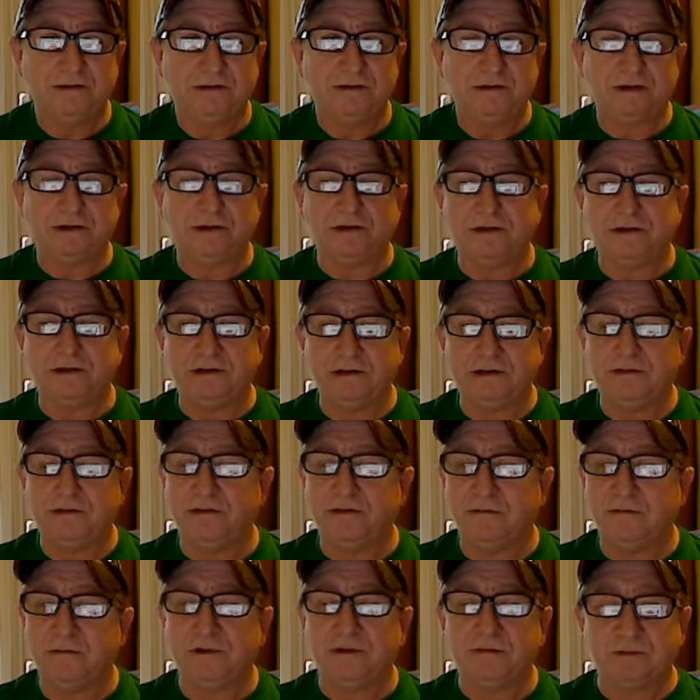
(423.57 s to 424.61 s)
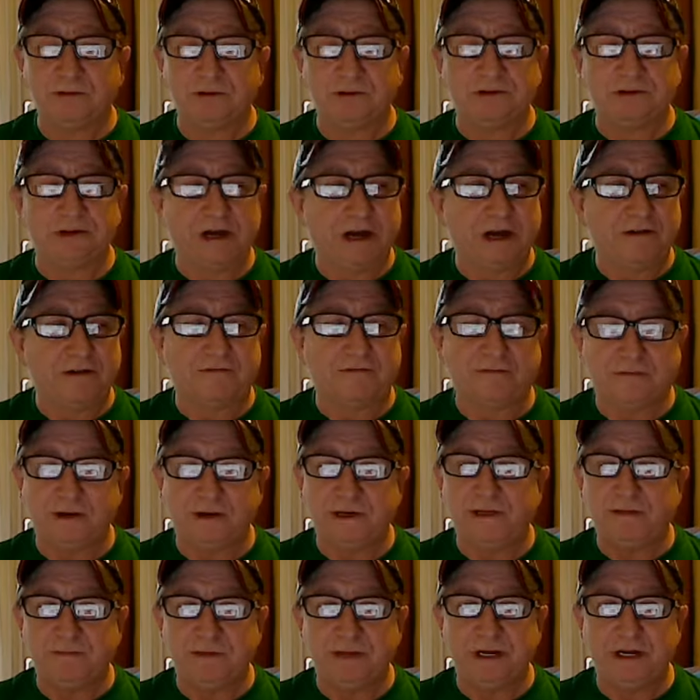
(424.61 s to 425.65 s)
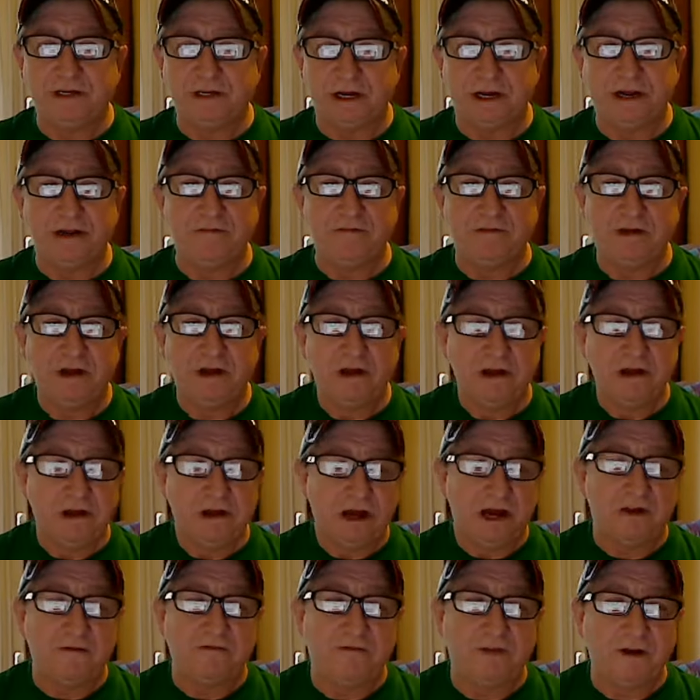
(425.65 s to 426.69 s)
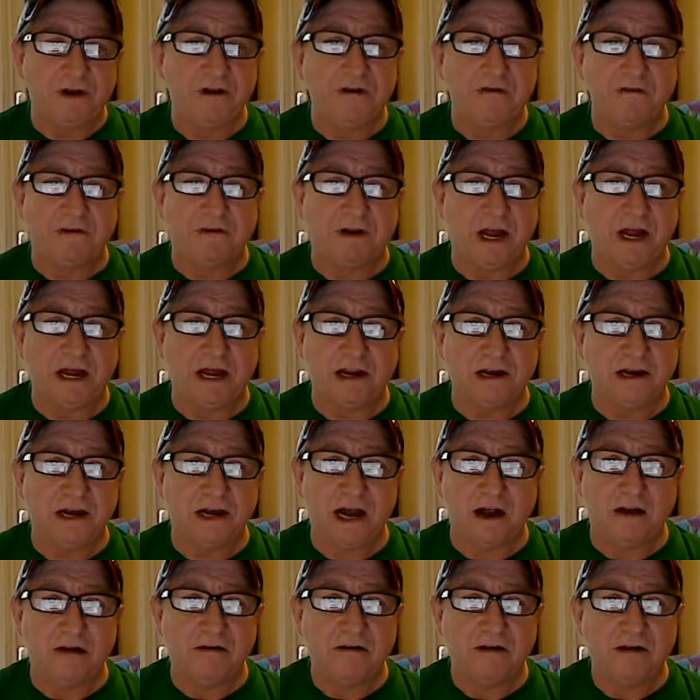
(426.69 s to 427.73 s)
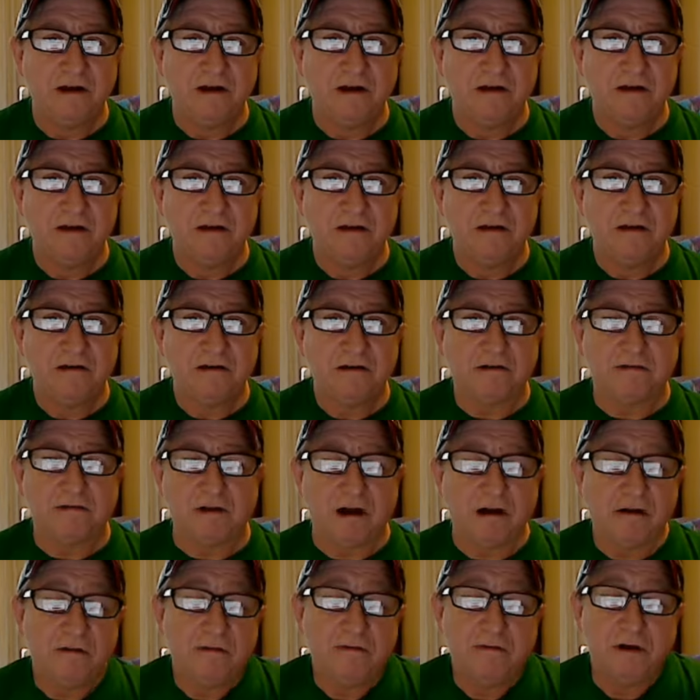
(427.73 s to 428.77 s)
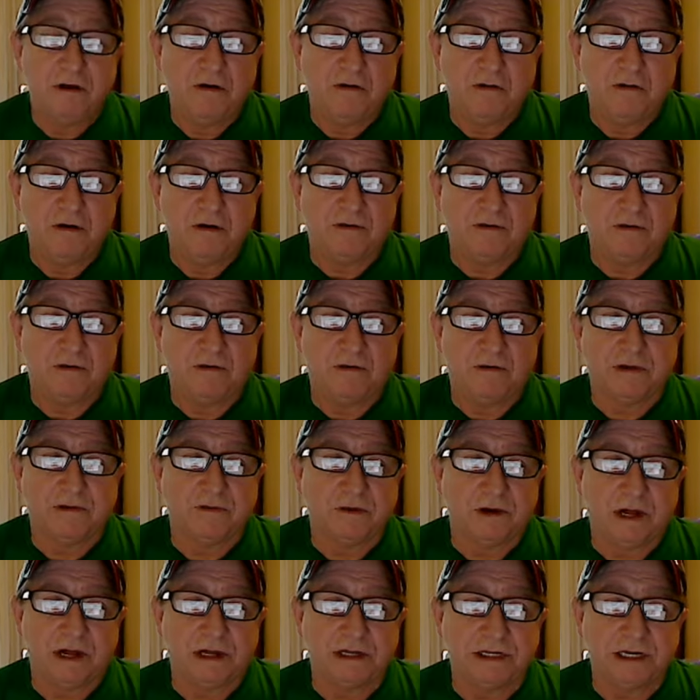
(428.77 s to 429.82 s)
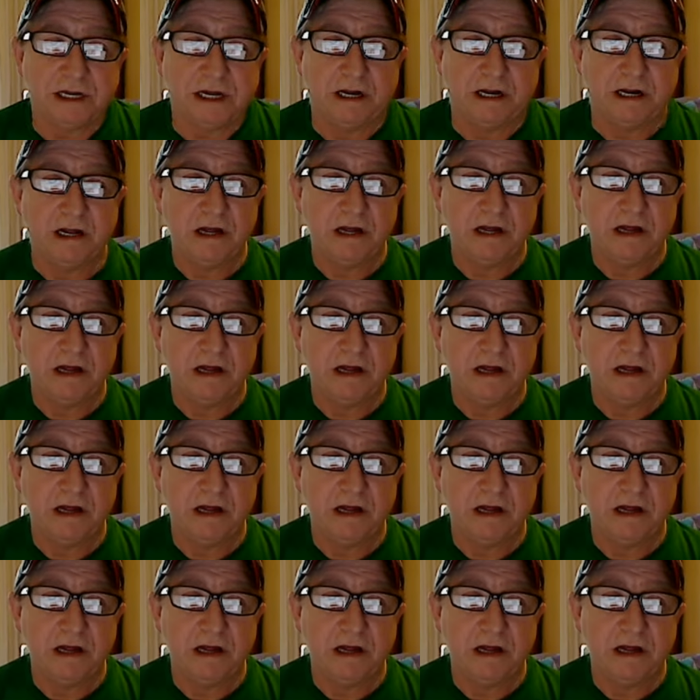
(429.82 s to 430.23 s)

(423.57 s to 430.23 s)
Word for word: This is YouTube. We're supposed to have free speech. I had a video taken down because I don't even know which one was what I said.